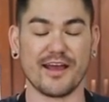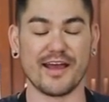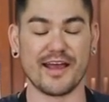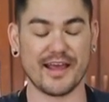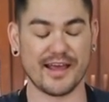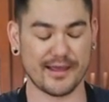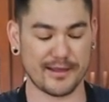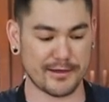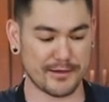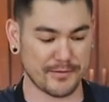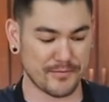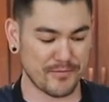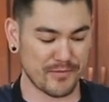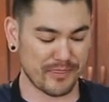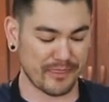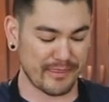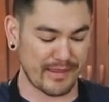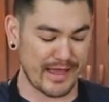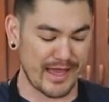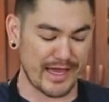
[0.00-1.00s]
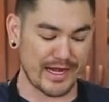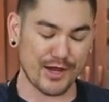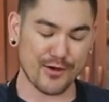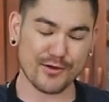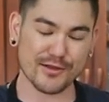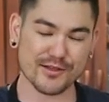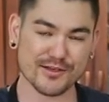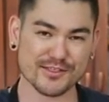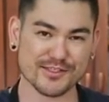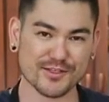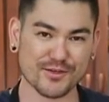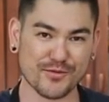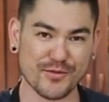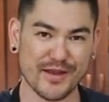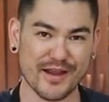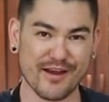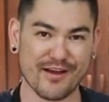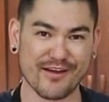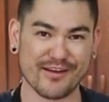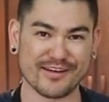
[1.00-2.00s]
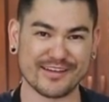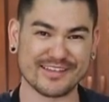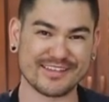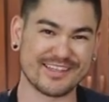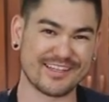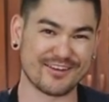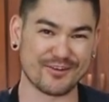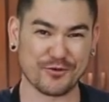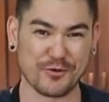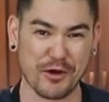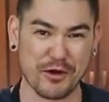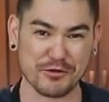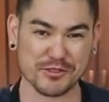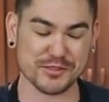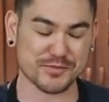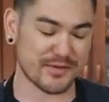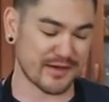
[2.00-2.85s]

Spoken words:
And I know it looks a little weird and a little gross,